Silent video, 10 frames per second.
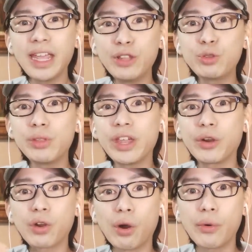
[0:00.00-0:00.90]
into
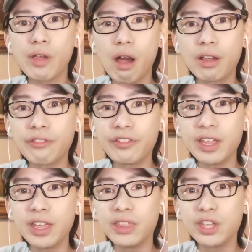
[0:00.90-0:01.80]
their
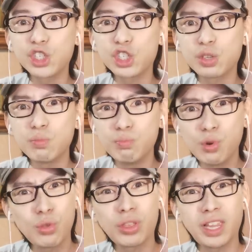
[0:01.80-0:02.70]
choreography this
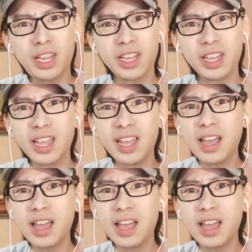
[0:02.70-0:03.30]
smoothly.